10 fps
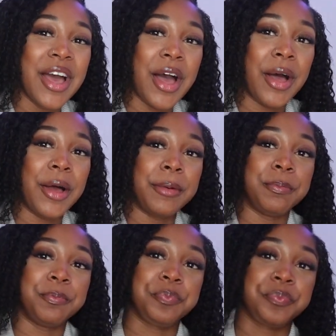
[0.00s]

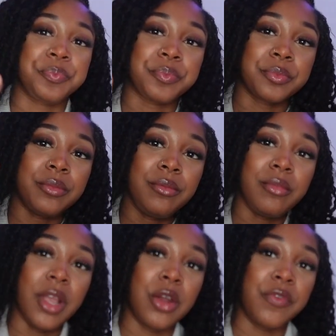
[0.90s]
I
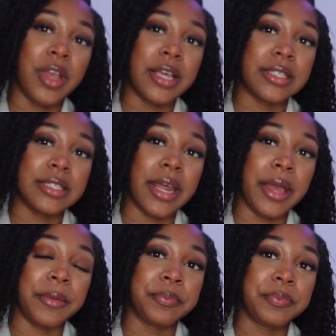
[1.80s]
don't know if you guys can see that.